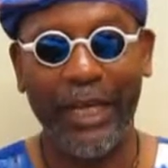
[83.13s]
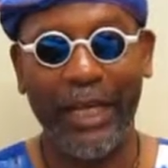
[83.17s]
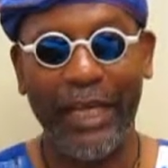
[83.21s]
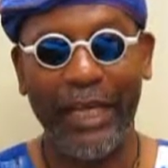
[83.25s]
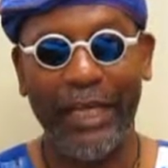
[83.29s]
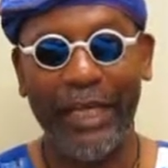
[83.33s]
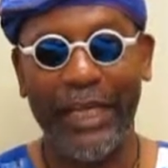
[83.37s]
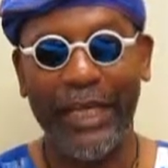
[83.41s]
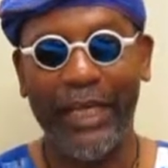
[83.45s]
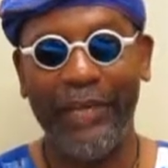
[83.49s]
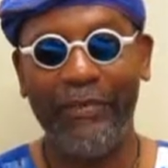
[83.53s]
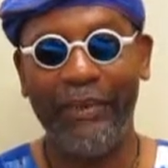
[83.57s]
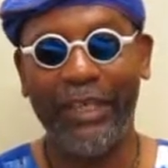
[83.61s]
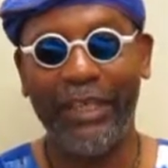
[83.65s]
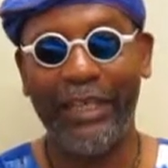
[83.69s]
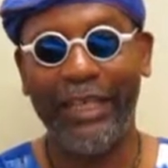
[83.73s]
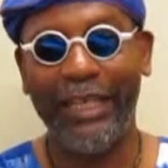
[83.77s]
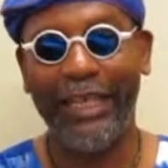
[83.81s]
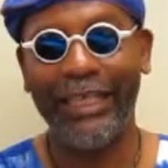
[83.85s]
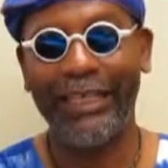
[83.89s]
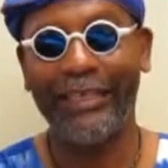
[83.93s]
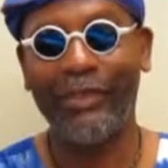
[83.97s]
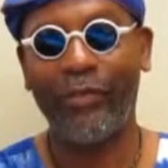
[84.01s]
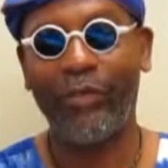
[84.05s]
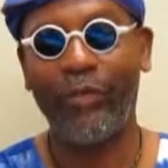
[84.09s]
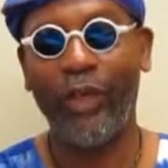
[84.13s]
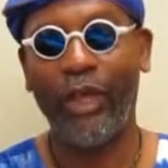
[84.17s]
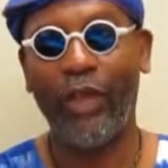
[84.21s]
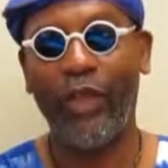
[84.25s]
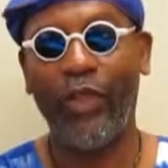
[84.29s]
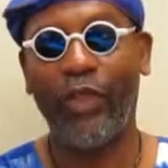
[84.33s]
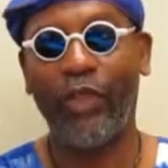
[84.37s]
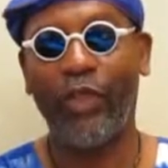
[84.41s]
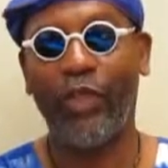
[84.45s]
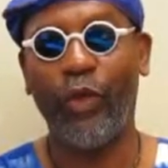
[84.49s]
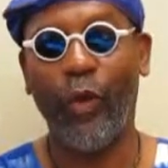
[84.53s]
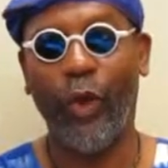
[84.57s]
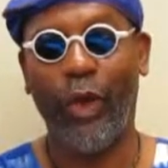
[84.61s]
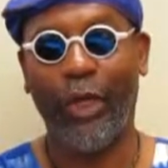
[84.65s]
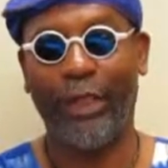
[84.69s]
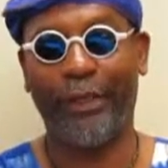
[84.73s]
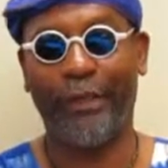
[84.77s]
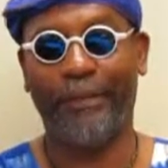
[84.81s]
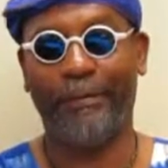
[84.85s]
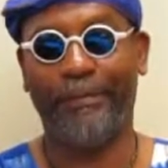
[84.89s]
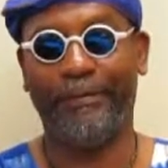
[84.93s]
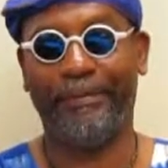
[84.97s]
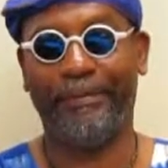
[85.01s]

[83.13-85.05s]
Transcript: and even less well thought.